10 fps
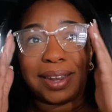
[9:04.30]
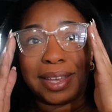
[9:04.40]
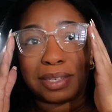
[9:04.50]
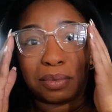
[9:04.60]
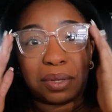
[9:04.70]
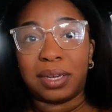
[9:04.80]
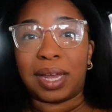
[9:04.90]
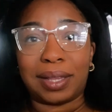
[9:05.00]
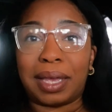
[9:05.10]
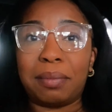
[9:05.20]
is really
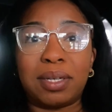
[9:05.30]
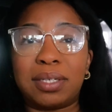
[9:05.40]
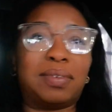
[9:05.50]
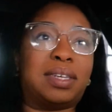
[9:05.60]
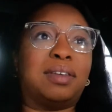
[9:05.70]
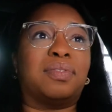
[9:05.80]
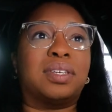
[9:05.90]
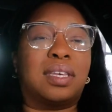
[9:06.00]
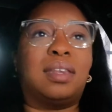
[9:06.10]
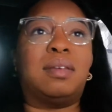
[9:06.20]
not that much of a
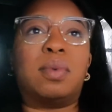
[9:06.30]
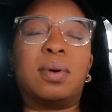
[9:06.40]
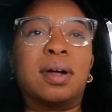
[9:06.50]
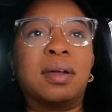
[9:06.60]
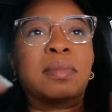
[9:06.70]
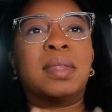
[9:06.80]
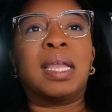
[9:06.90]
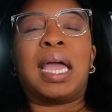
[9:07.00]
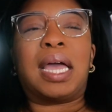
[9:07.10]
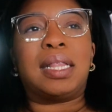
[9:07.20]
difference anymore.
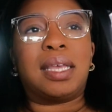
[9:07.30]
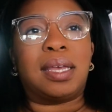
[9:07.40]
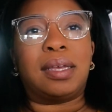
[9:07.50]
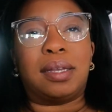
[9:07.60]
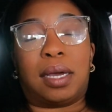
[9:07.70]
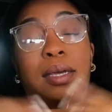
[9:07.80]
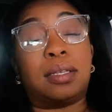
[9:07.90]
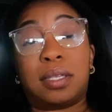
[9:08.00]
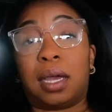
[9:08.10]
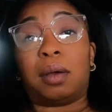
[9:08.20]
And then
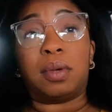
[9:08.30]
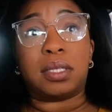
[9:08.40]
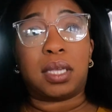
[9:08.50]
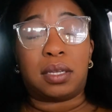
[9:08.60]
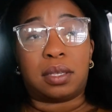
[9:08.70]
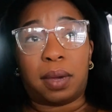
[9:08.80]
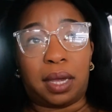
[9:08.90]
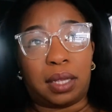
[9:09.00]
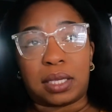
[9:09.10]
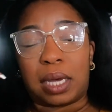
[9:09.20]
honestly, I was dating somebody
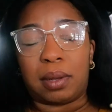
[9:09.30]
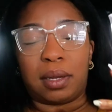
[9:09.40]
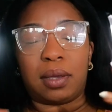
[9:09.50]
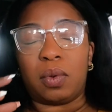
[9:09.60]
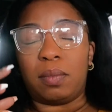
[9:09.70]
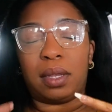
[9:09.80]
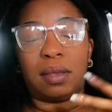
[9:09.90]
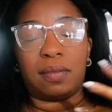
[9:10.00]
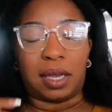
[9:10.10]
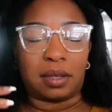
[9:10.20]
at the time that didn't want me
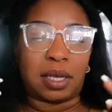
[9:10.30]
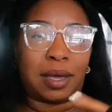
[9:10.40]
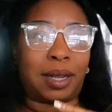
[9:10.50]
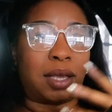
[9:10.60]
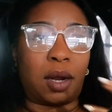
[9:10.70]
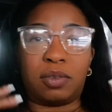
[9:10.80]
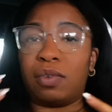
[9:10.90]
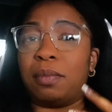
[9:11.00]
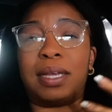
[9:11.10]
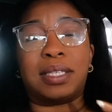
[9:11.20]
living downtown. I thought I was
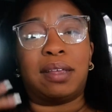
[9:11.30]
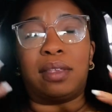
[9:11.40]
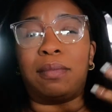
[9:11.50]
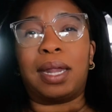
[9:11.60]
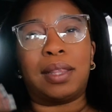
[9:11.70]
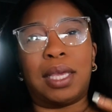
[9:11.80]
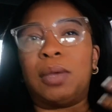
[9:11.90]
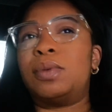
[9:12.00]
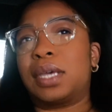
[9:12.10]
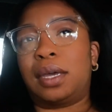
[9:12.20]
for my safety, but I think he
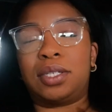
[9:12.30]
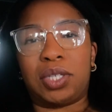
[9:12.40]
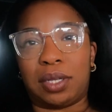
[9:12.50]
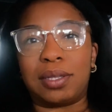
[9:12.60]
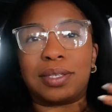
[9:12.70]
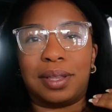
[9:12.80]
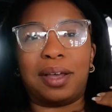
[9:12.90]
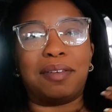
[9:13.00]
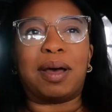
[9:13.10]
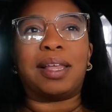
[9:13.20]
was kind of jealous
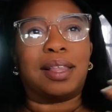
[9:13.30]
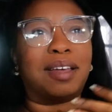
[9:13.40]
of my